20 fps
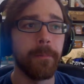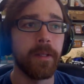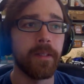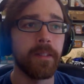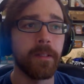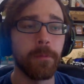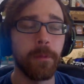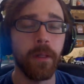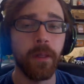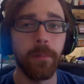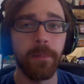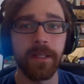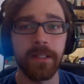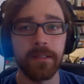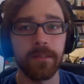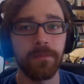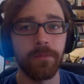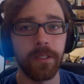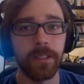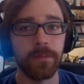I think one of the
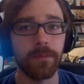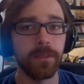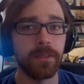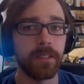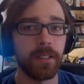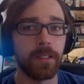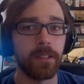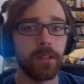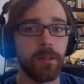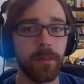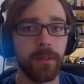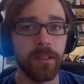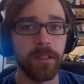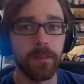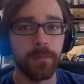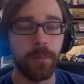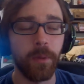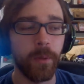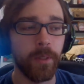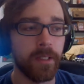biggest investments I can do at
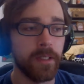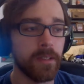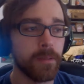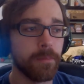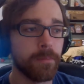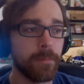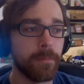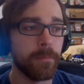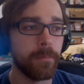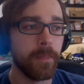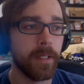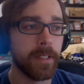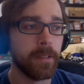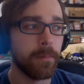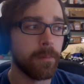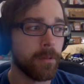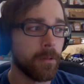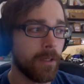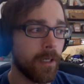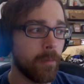this point is I
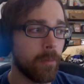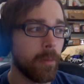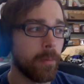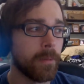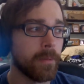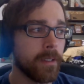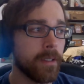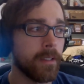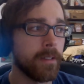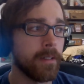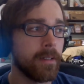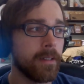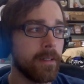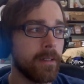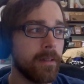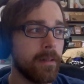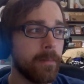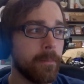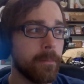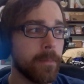could probably
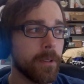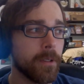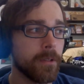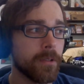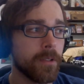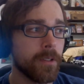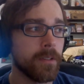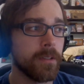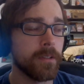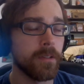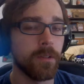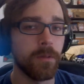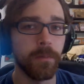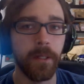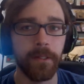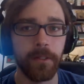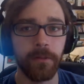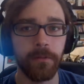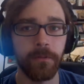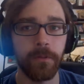purchase a new
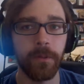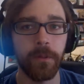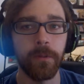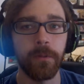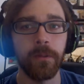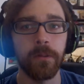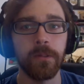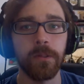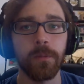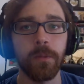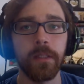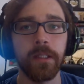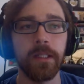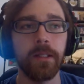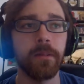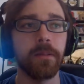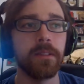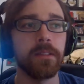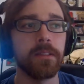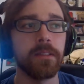microphone. There's one
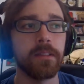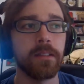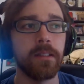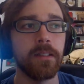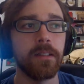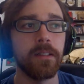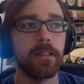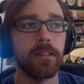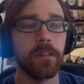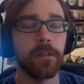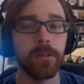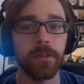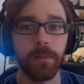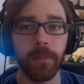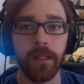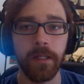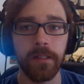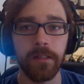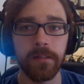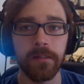that was used
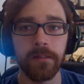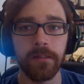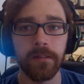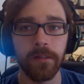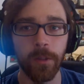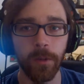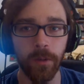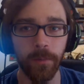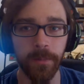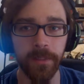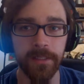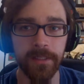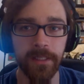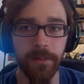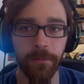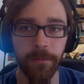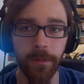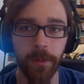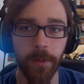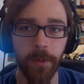by Total
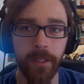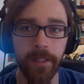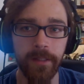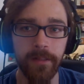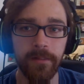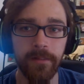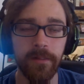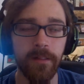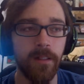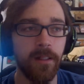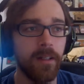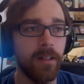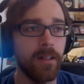Biscuit for a while.